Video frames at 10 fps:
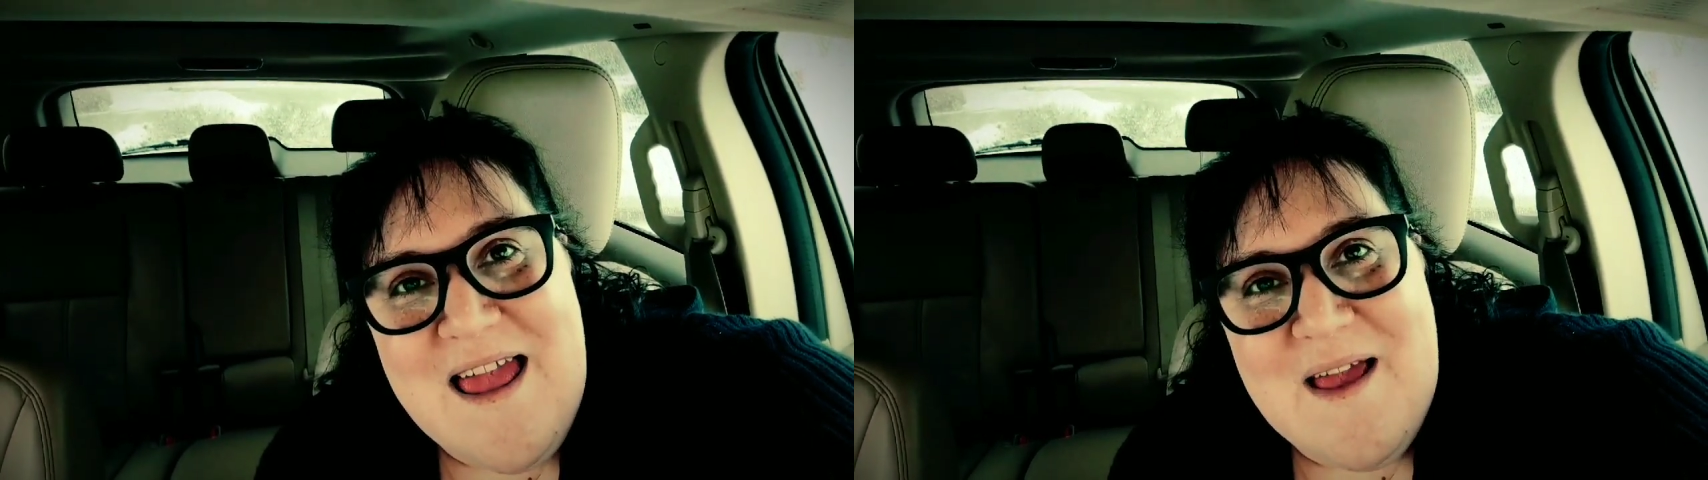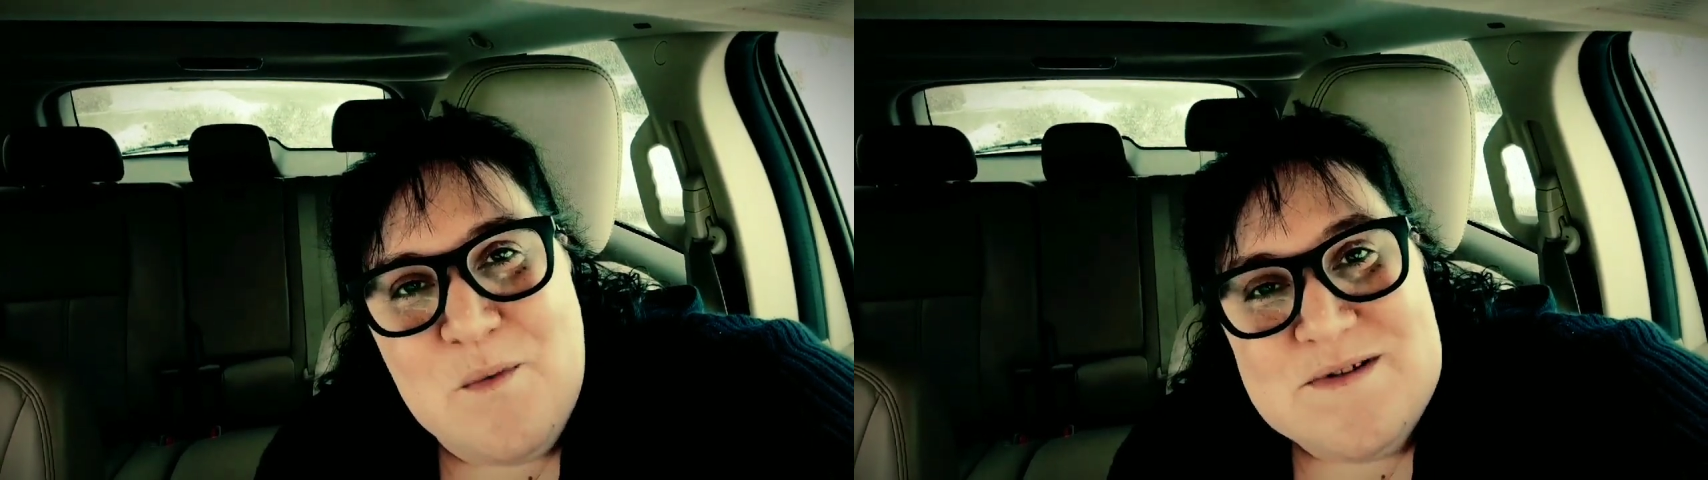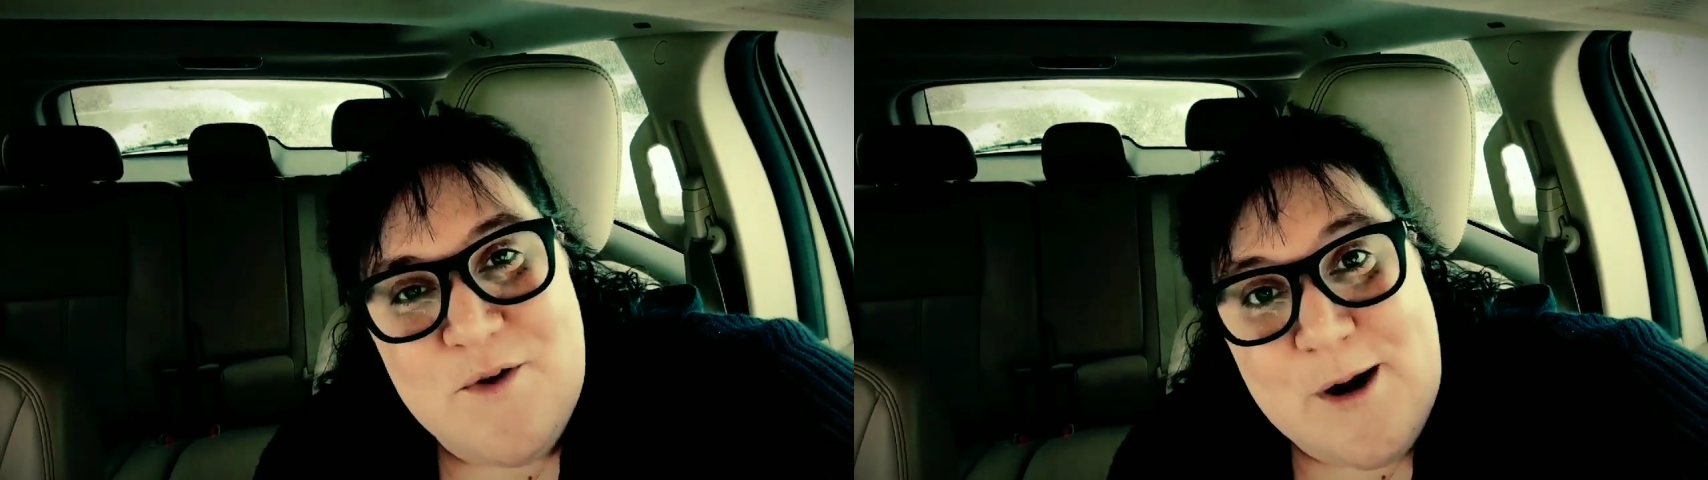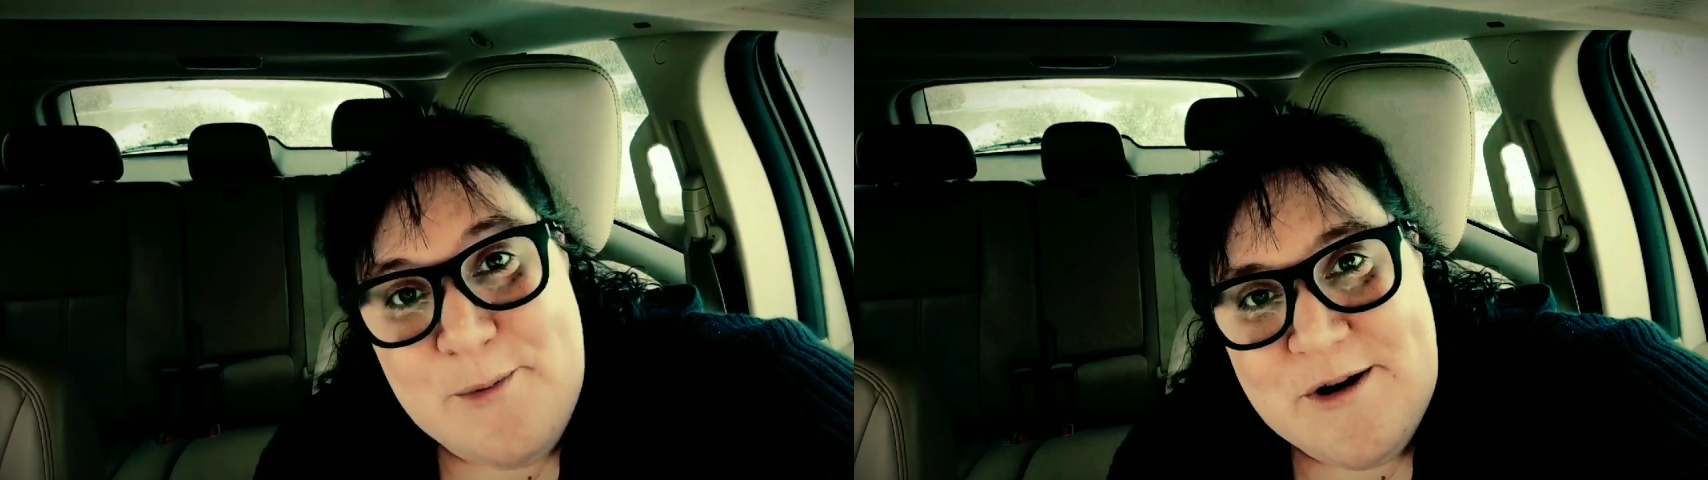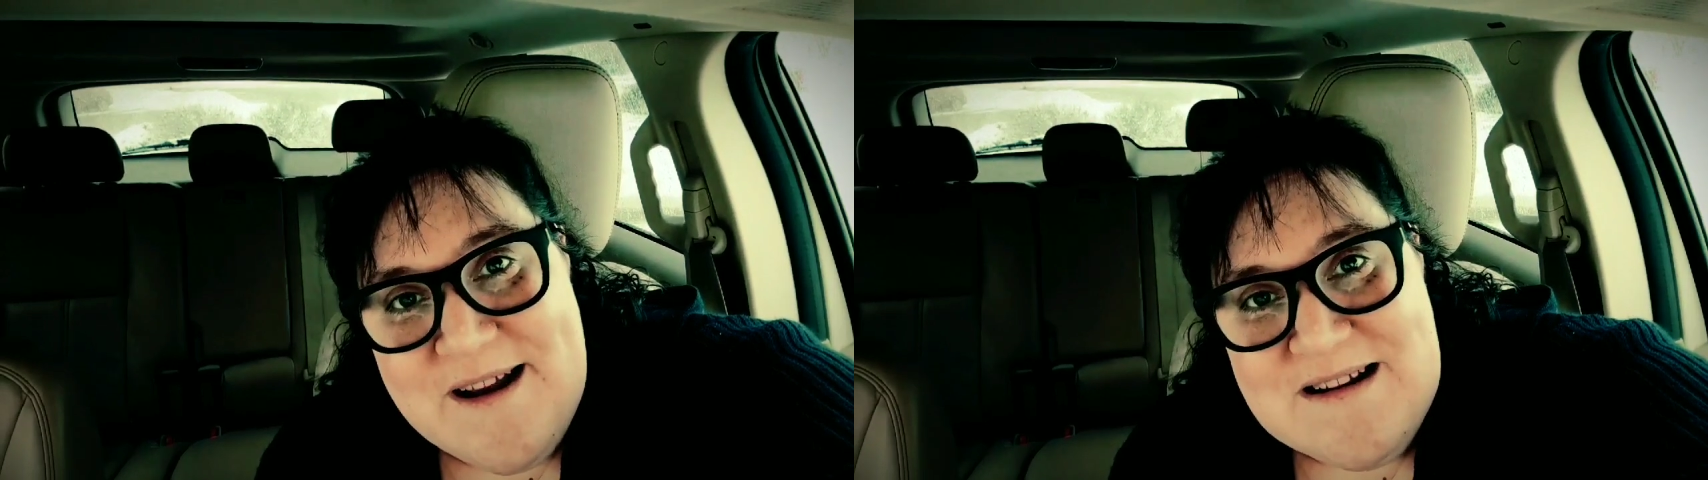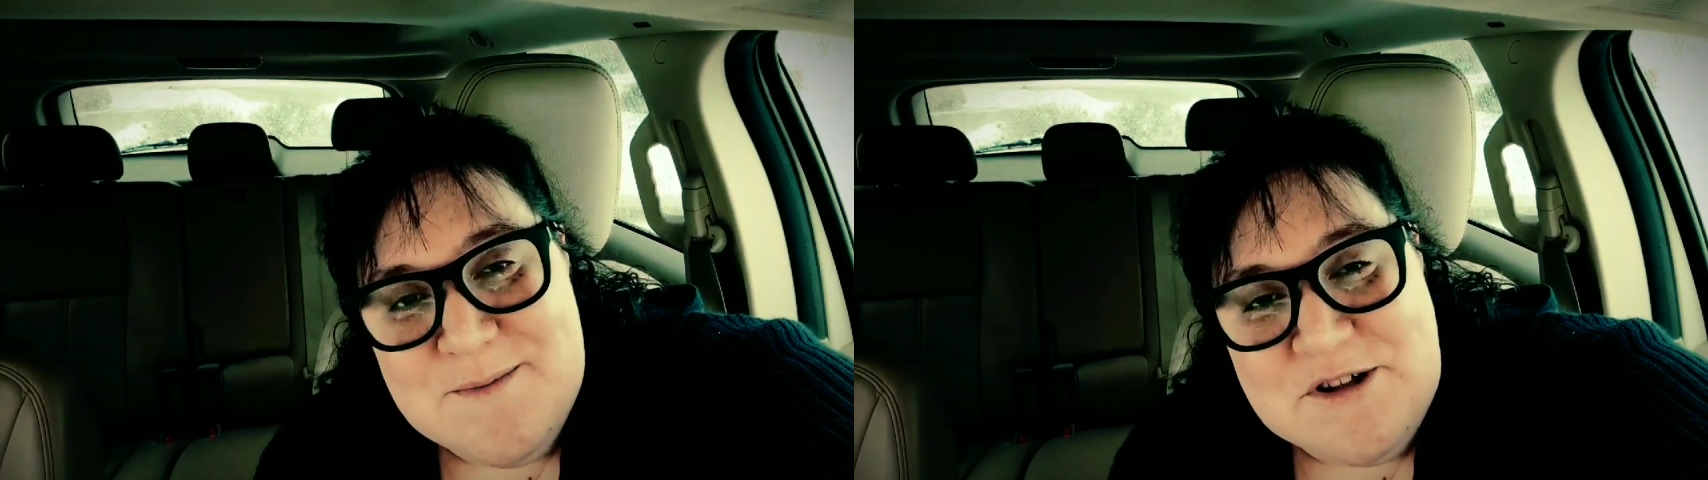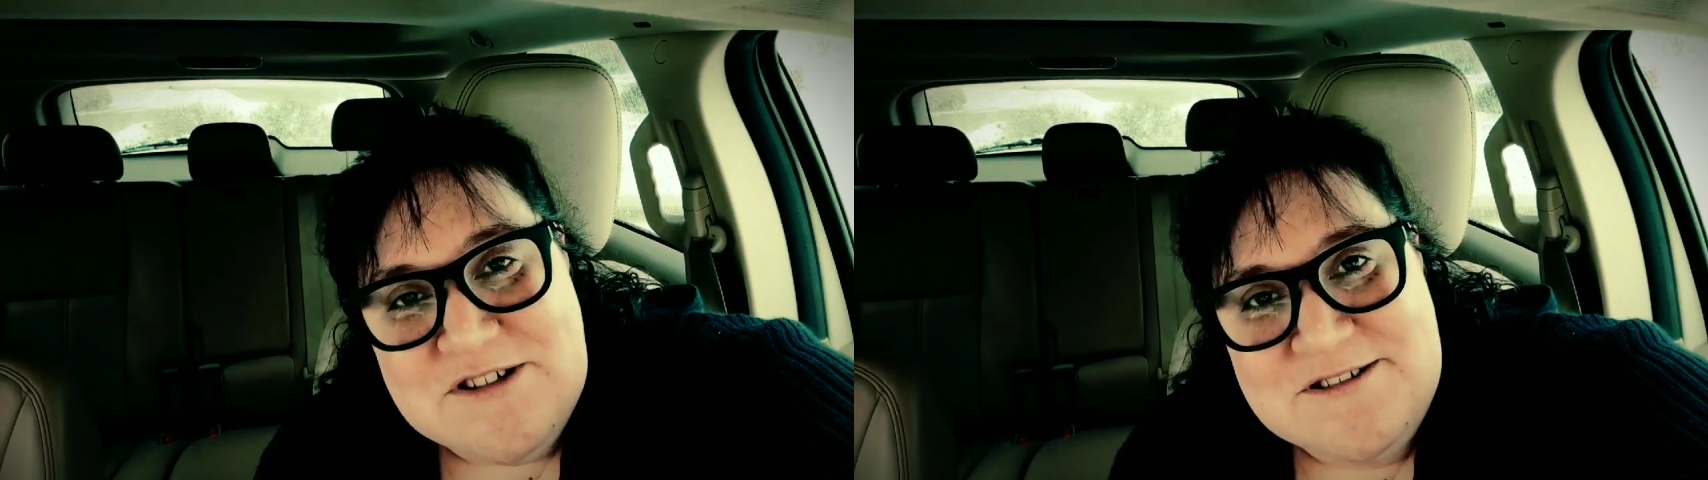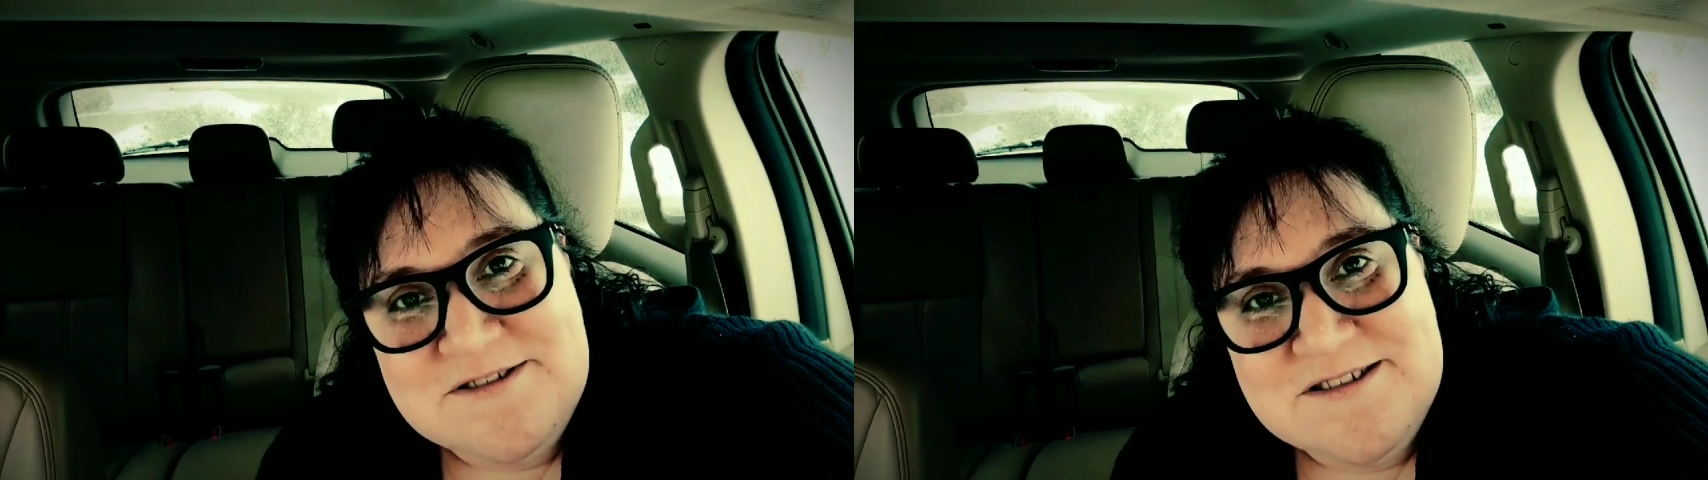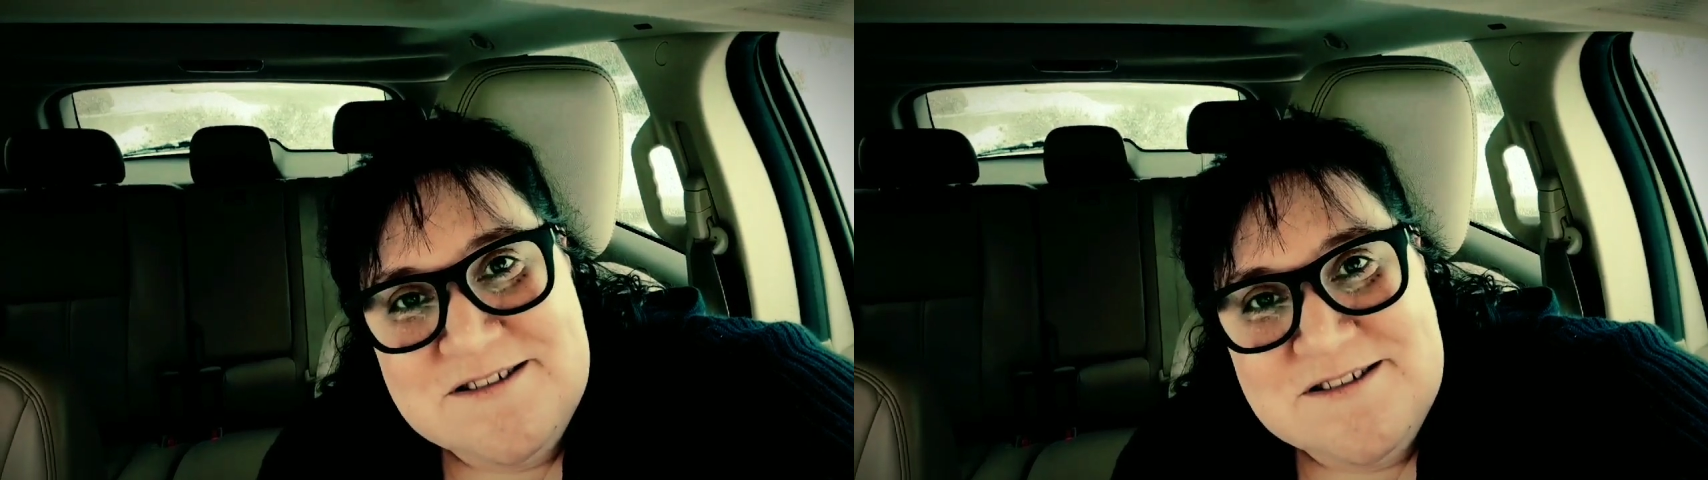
it was very predictable.